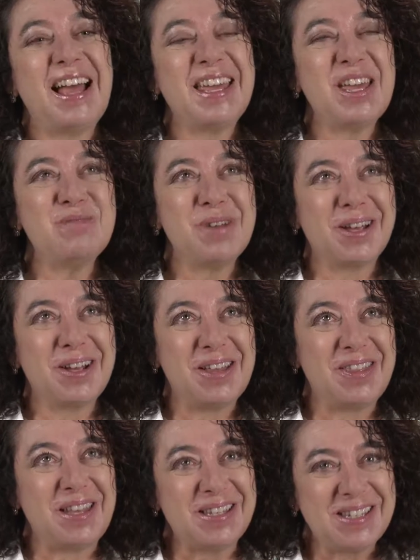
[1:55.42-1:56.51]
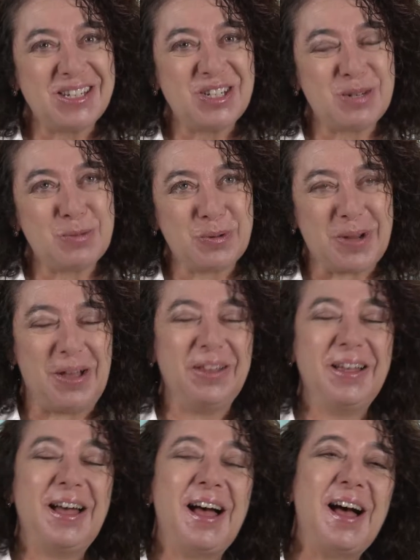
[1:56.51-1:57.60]
I came back on thanks to Jean Morrell,
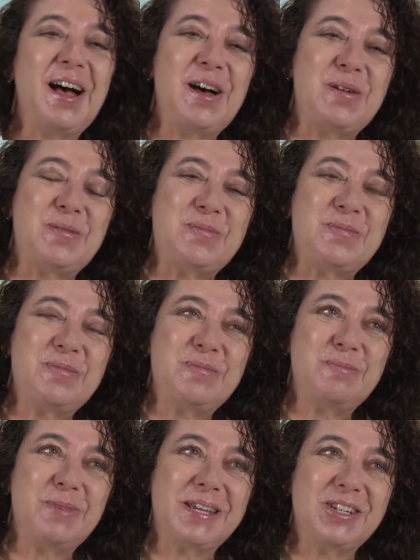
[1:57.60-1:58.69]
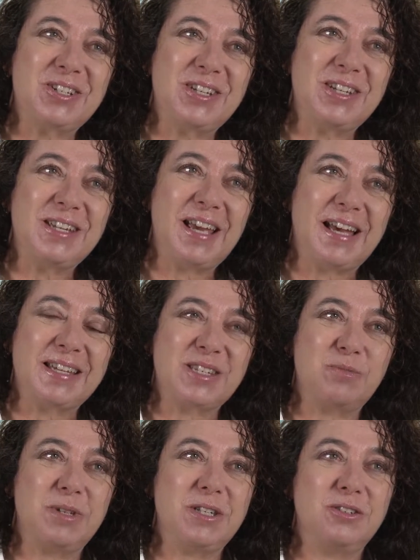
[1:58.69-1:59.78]
because she
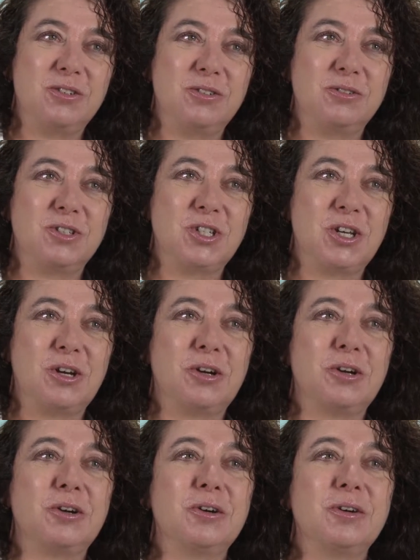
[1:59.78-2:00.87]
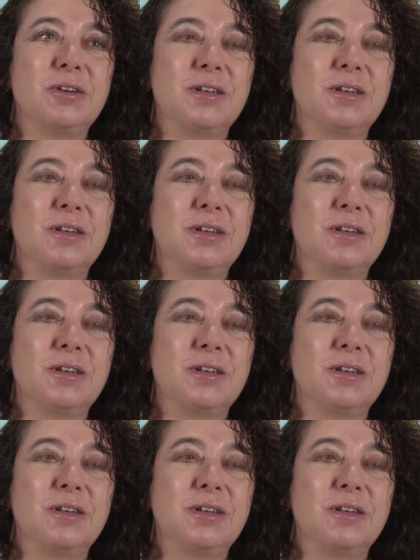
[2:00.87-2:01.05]
asked me to chair